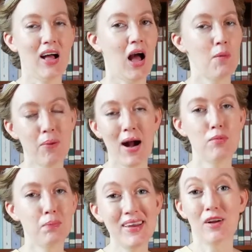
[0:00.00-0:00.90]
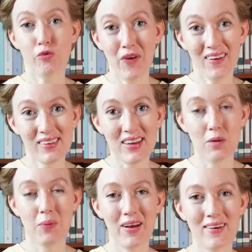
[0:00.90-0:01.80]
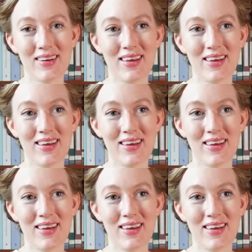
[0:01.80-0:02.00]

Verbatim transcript: I'm probably unfairly comparing